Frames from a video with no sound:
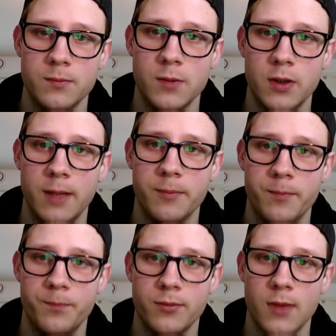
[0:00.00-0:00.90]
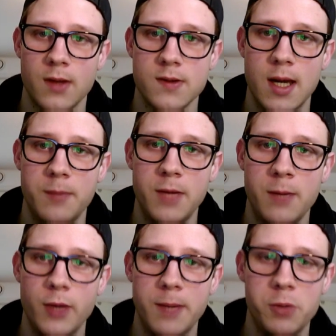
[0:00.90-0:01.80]
Okay. So yeah,
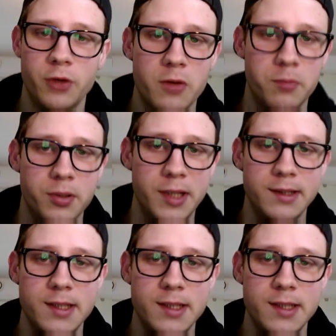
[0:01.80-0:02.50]
I'm not completely